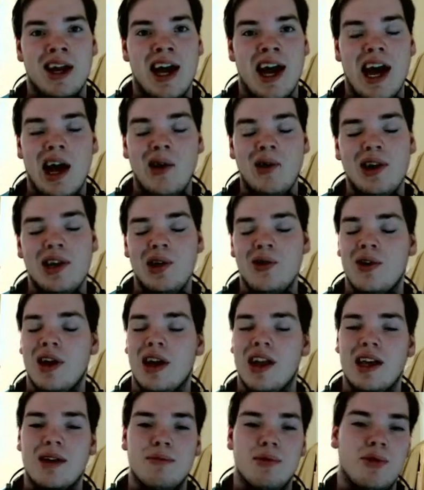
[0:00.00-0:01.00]
How can you not
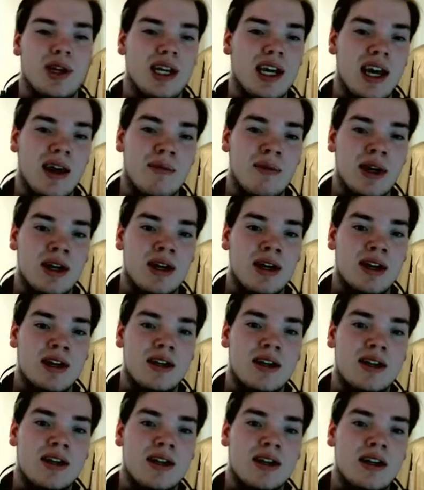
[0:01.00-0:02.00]
like booty game?
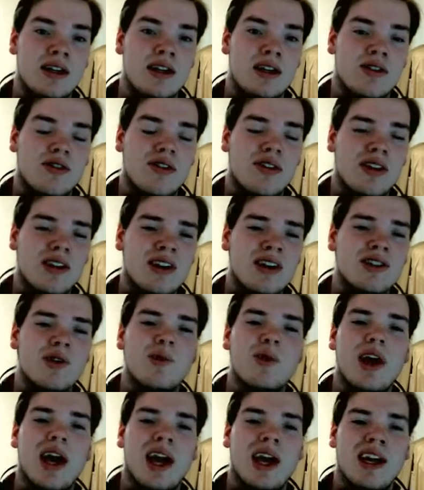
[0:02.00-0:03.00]
Crocodile's
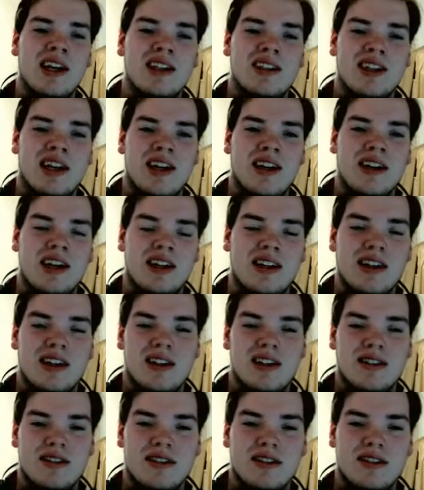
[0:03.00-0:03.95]
okay. It's kind of like a,